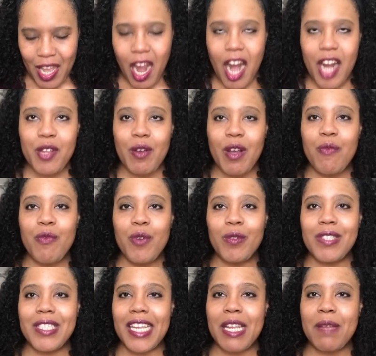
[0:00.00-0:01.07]
Are you a
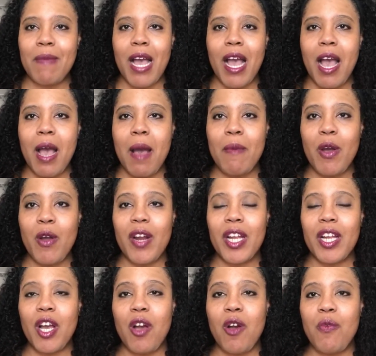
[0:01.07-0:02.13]
routine mom or a
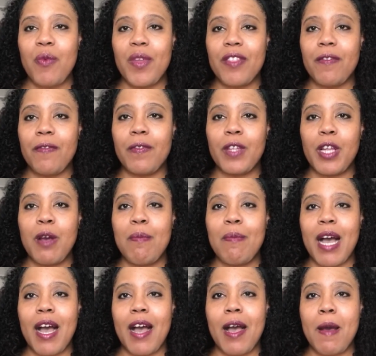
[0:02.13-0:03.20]
go with the flow
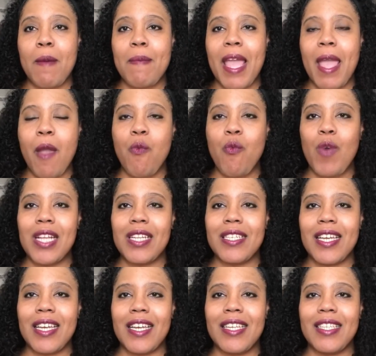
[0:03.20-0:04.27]
mom? And what
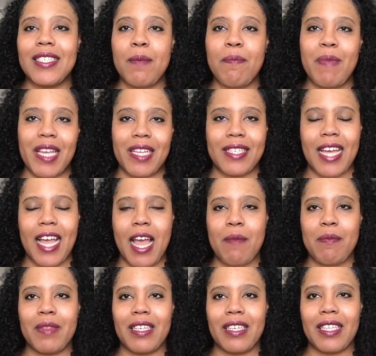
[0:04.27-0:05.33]
does
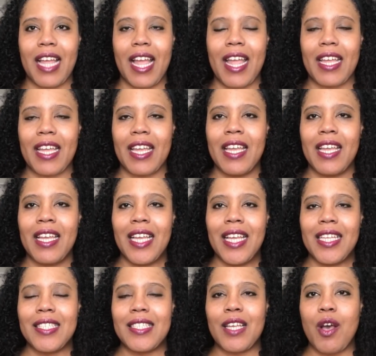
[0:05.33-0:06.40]
bedtime look like?
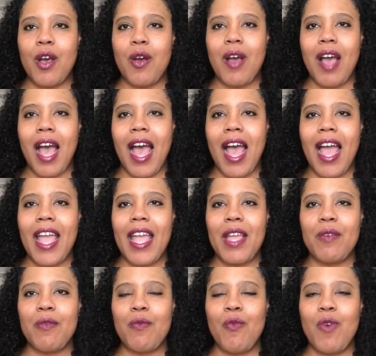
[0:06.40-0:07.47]
So
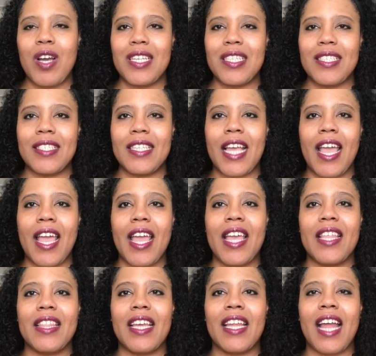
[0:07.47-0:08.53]
I want to
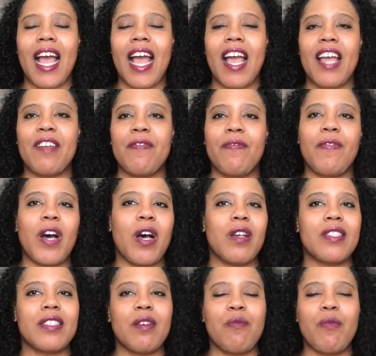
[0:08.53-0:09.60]
say that I fall
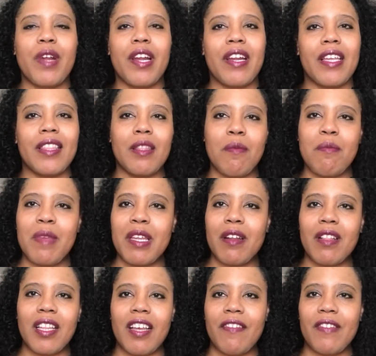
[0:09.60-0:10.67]
somewhere in the
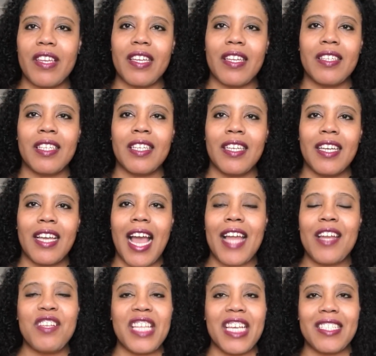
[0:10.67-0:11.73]
middle of it. I
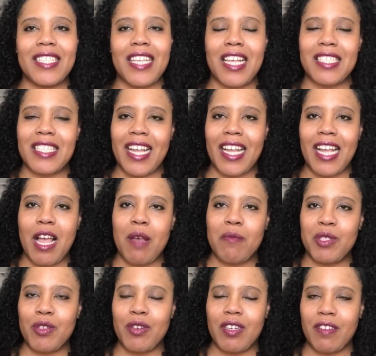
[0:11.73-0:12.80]
know that sounds like I'm
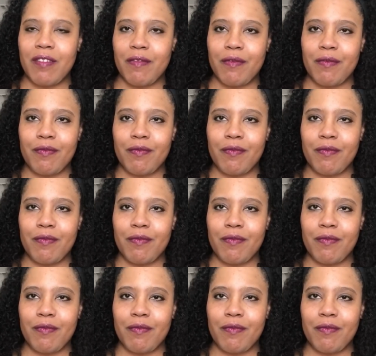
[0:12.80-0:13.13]
sort of